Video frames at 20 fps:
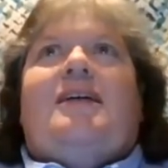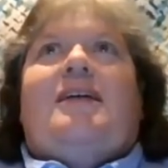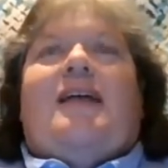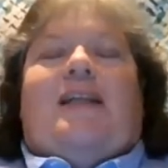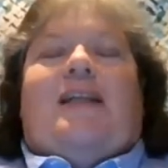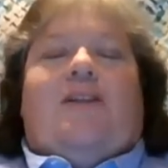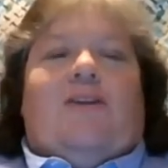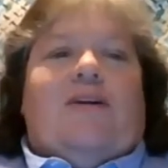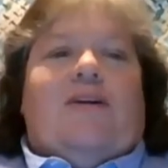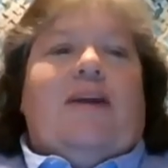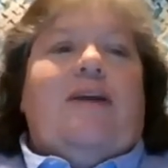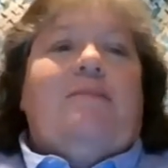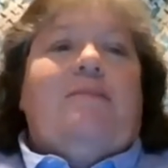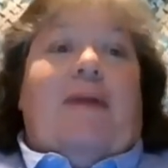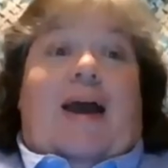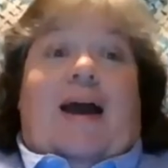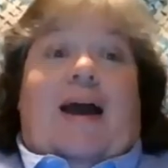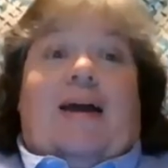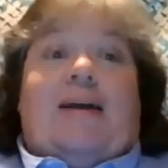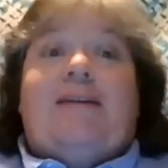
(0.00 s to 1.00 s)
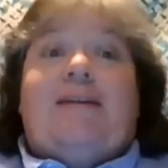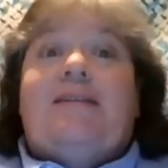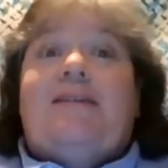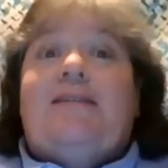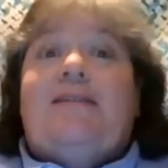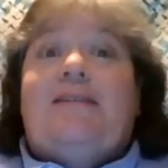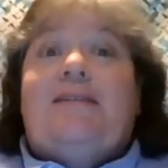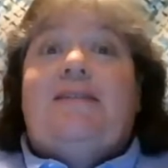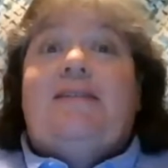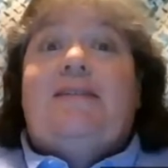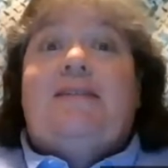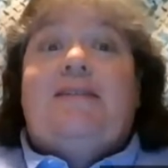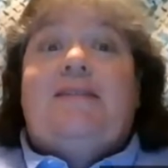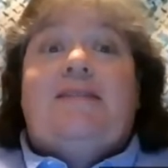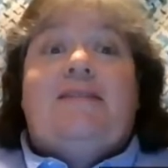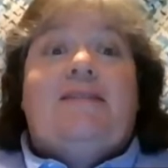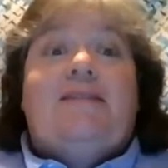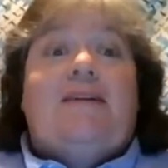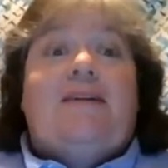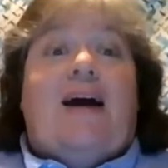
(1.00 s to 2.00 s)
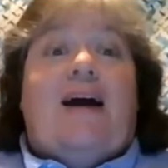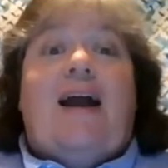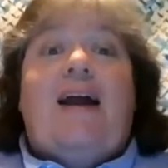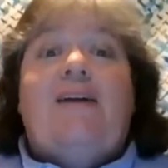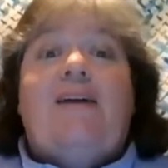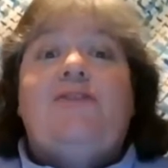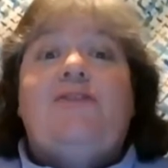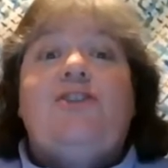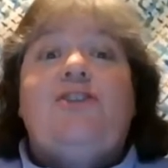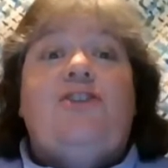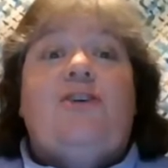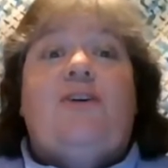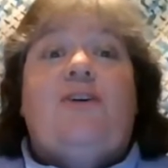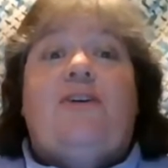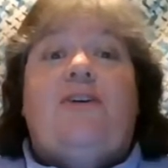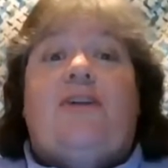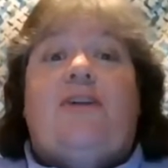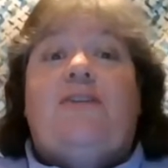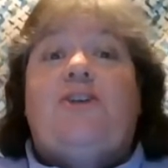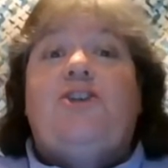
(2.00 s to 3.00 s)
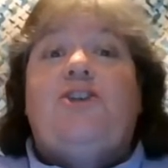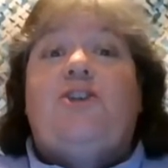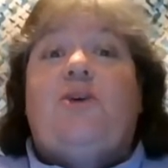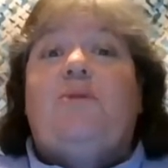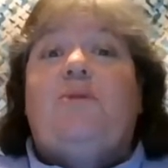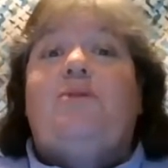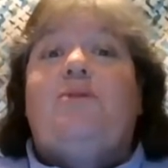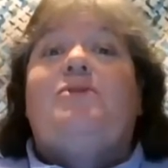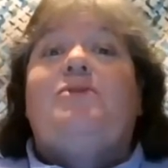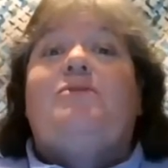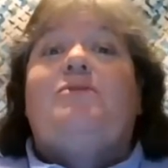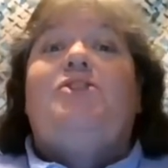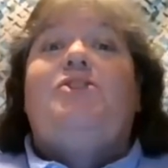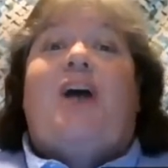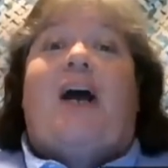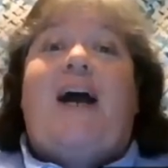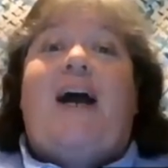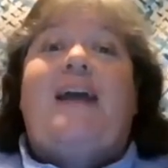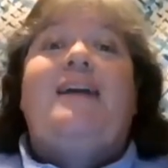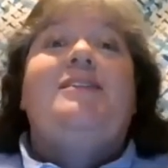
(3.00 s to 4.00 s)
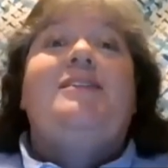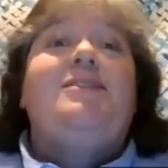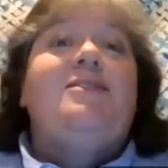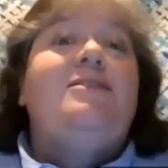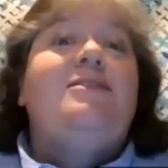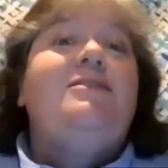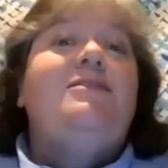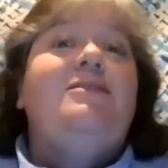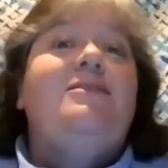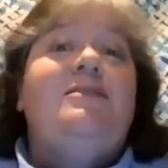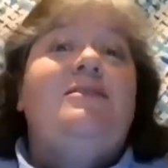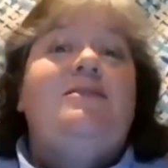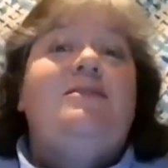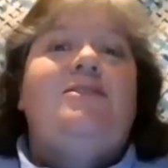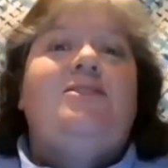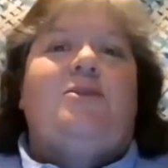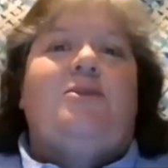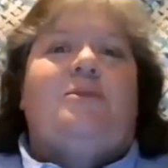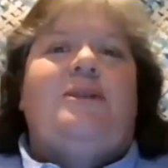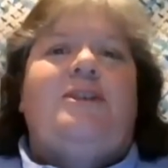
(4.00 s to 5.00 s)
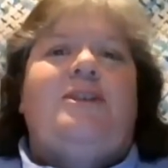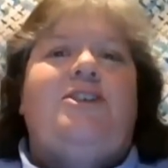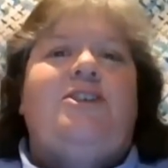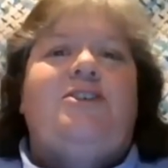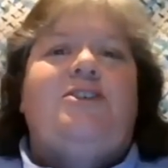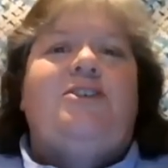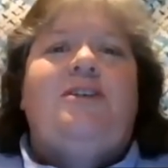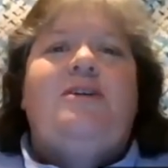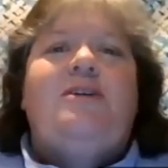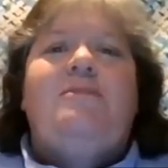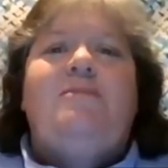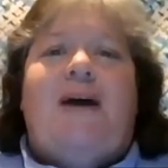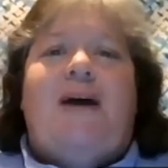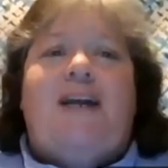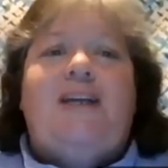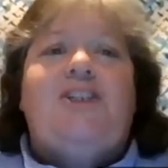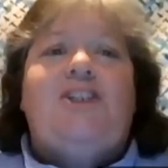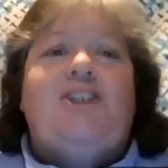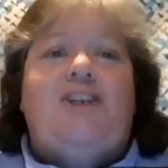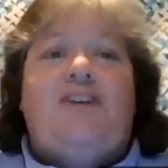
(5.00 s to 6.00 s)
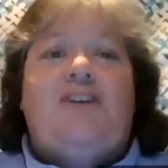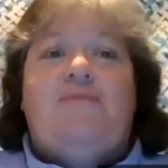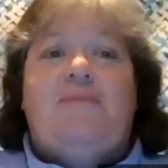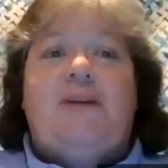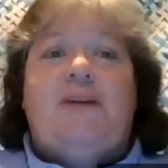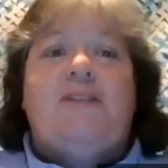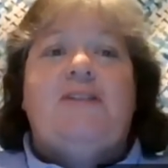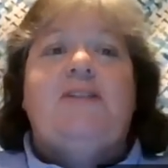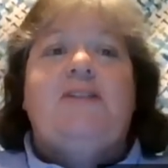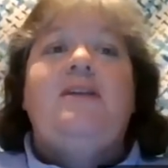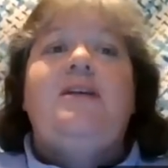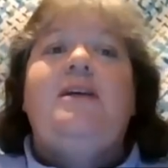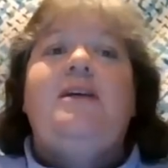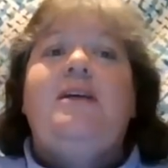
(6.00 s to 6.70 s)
In looking back, I have stood on the shoulders of giants to reach my achievements,